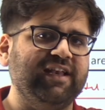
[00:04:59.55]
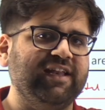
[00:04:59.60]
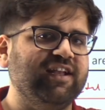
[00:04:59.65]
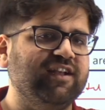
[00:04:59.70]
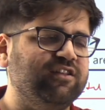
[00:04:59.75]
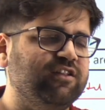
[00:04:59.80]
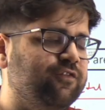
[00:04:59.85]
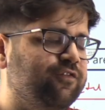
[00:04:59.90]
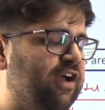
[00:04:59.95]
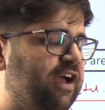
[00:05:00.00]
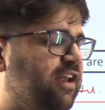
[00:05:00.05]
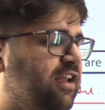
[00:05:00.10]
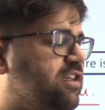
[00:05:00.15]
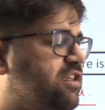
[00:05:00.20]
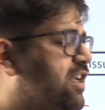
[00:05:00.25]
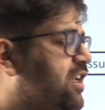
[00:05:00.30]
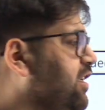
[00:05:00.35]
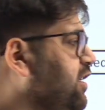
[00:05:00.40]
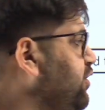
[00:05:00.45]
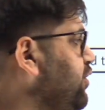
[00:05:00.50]
any other
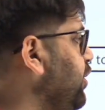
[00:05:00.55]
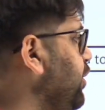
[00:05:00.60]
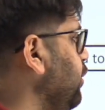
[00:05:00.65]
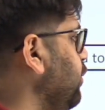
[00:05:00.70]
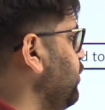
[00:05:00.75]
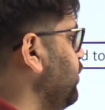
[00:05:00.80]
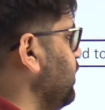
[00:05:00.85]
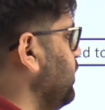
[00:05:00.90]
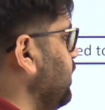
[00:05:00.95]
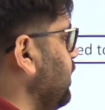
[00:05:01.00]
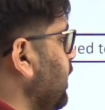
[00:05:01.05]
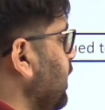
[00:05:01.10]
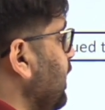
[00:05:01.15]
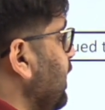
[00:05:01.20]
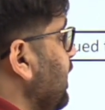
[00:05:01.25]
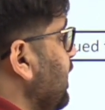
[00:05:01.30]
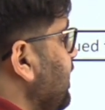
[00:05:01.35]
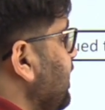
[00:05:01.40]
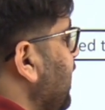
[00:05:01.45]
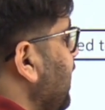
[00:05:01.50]
financial institution.
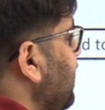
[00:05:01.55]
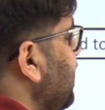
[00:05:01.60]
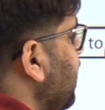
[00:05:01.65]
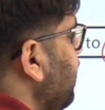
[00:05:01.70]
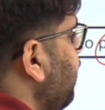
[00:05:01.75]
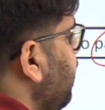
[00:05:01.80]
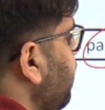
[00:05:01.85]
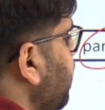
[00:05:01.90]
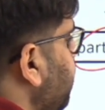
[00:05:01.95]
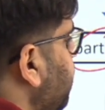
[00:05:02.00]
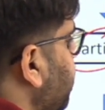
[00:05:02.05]
Then they will be